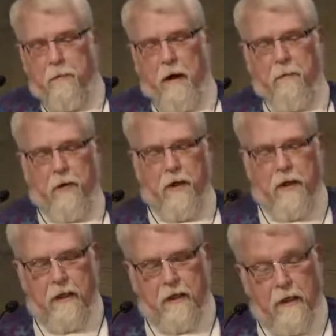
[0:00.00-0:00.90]

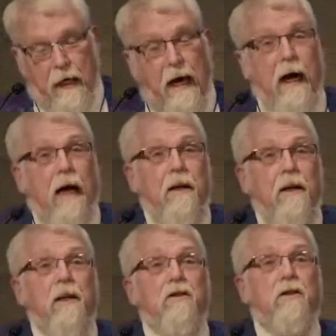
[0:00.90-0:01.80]
remembering that
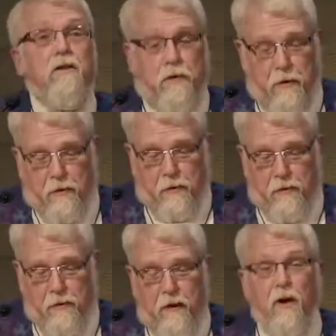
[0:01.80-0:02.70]
God is the
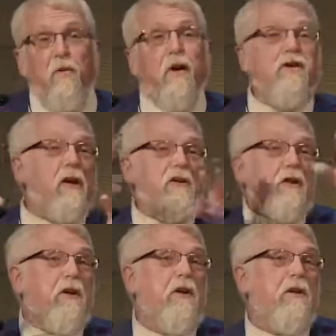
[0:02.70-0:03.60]
truth. We
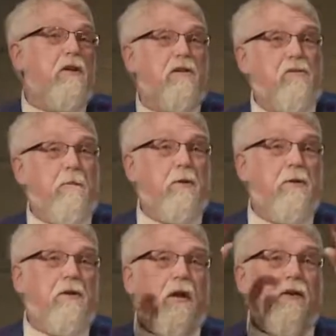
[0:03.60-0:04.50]
just heard in the
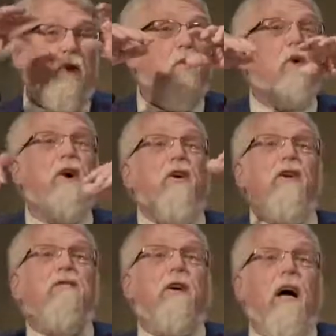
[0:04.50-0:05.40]
scriptures that the
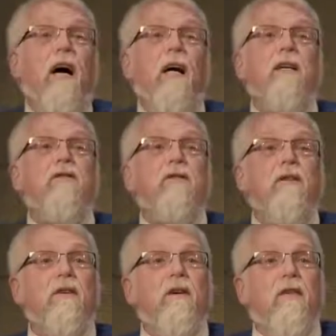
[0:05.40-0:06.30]
word of God
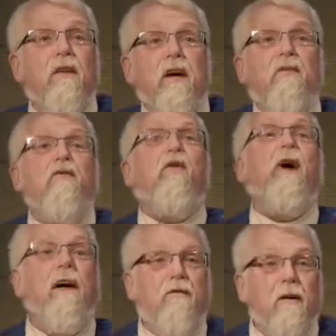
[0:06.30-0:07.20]
is there
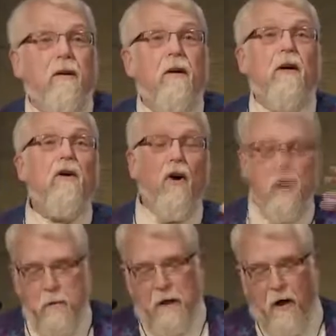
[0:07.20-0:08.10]
forever,
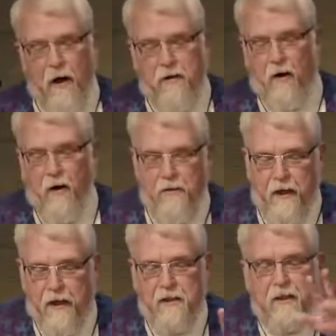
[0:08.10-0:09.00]
goes beyond all
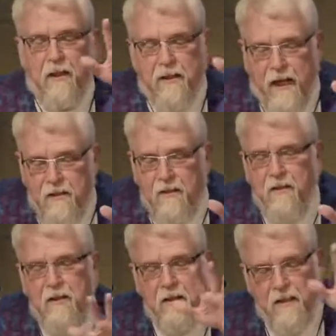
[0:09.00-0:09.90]
things. In the
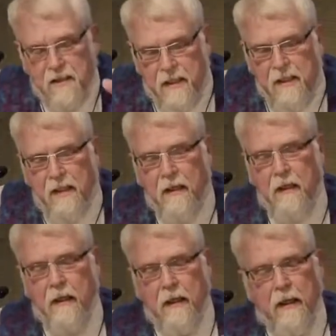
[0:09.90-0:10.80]
desert, in the city,